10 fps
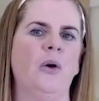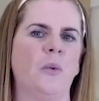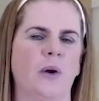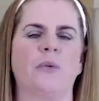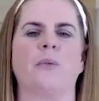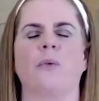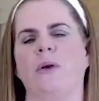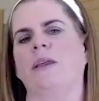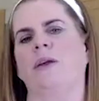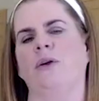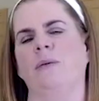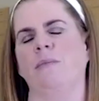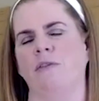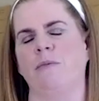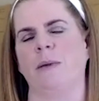with really good
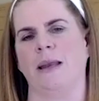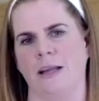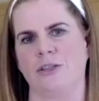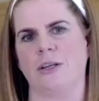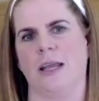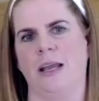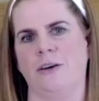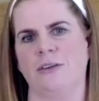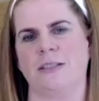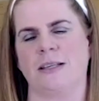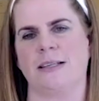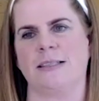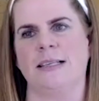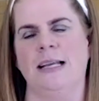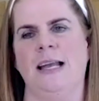movement educators because